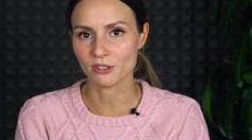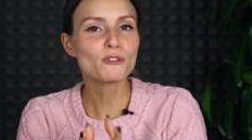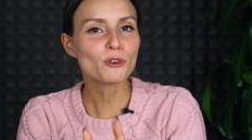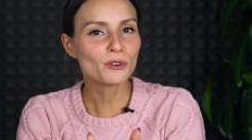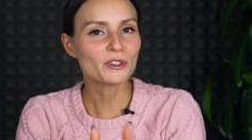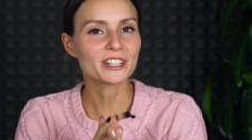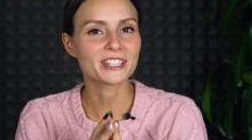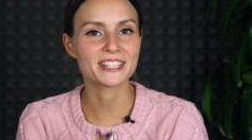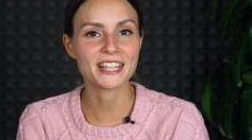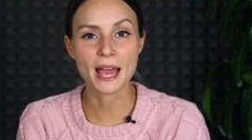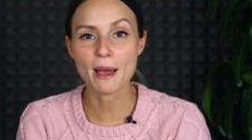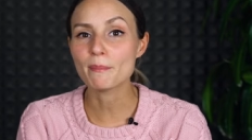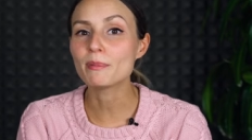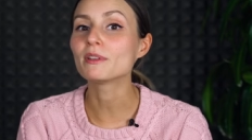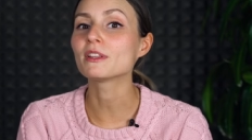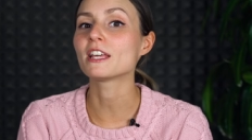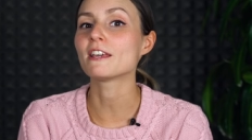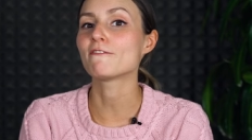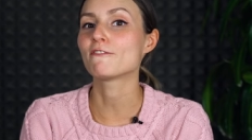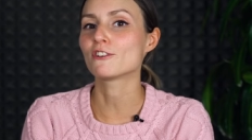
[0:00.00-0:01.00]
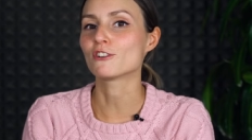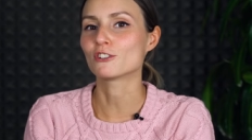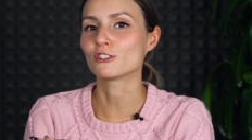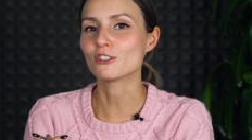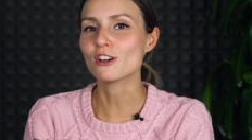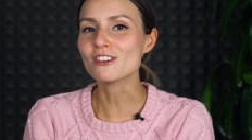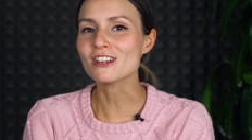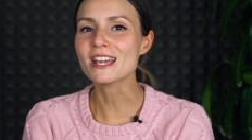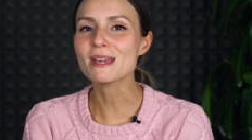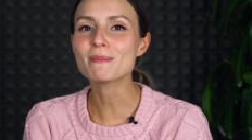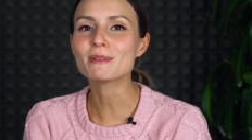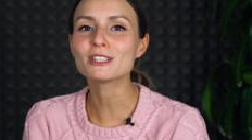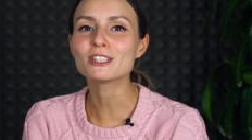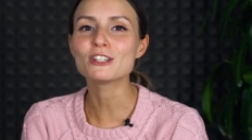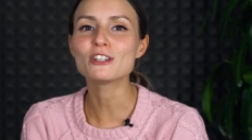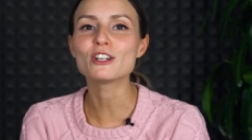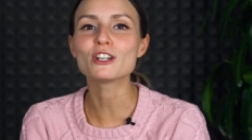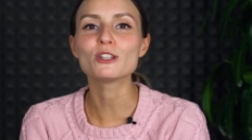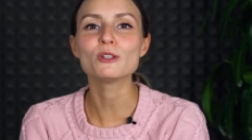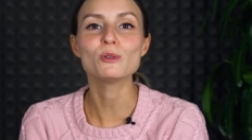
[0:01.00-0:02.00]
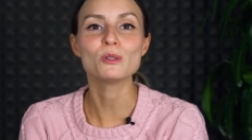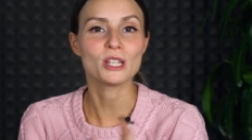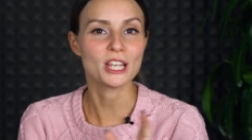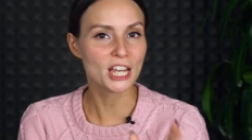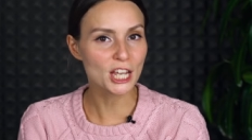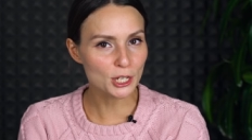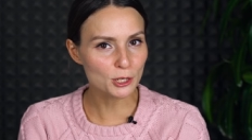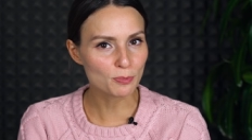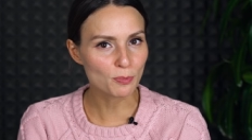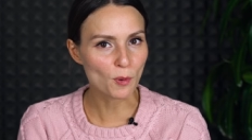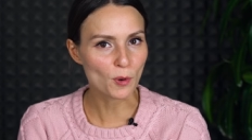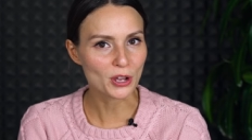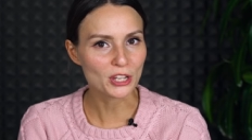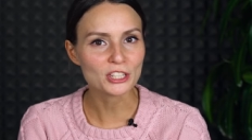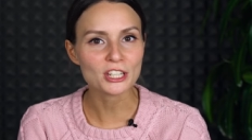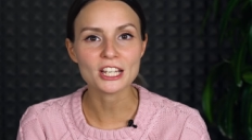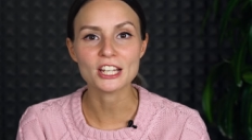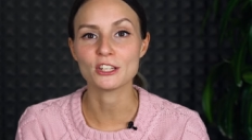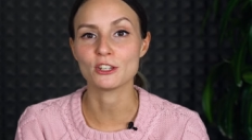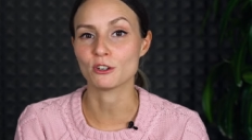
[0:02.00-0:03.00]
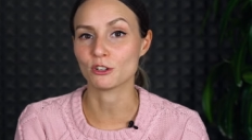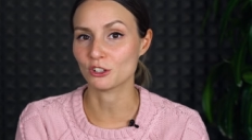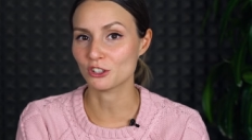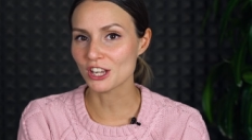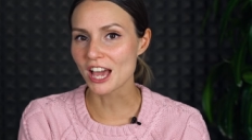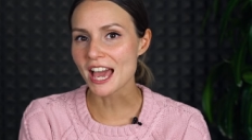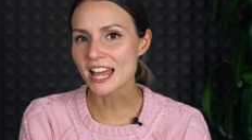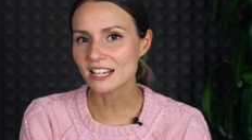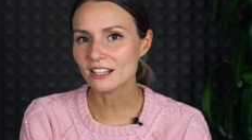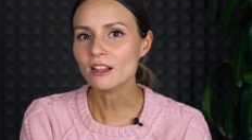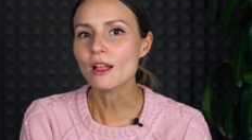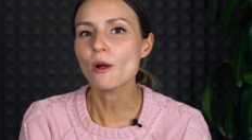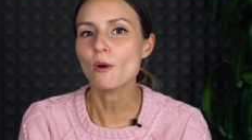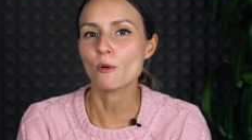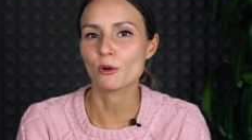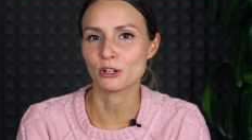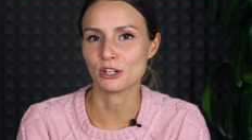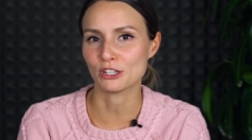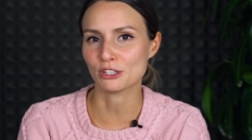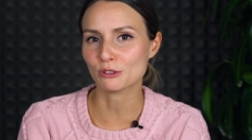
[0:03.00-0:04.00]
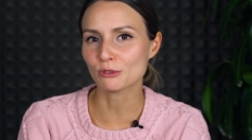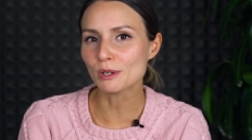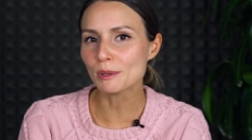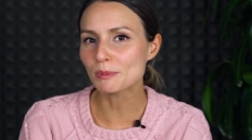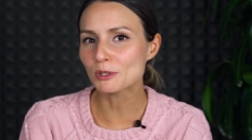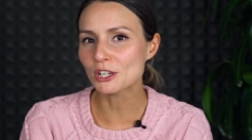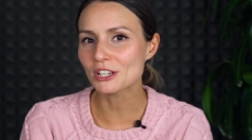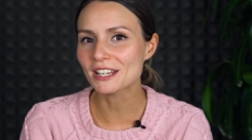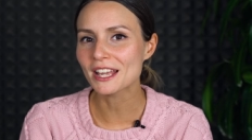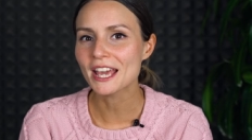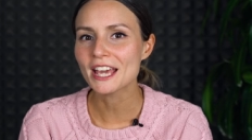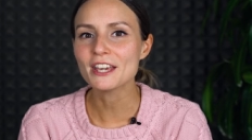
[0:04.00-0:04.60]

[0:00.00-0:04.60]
For example, if you're not able to include each point in your title or description,